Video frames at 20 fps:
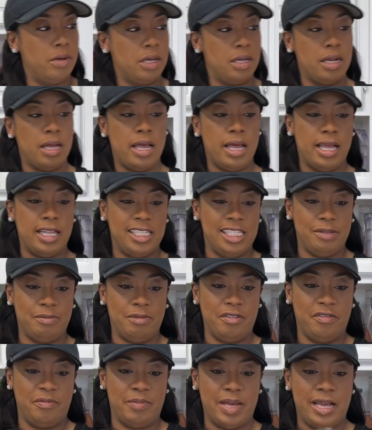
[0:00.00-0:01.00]
going to add some
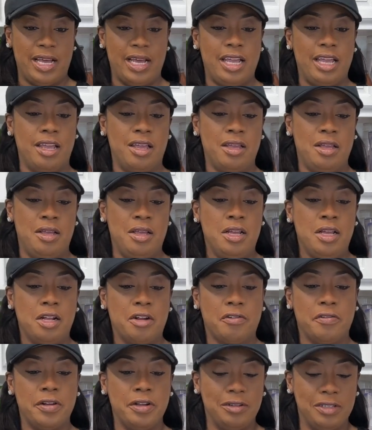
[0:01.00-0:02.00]
of my
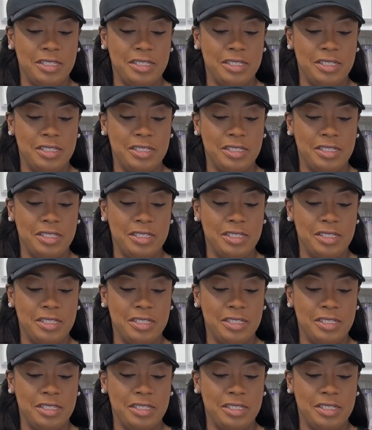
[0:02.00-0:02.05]
Creole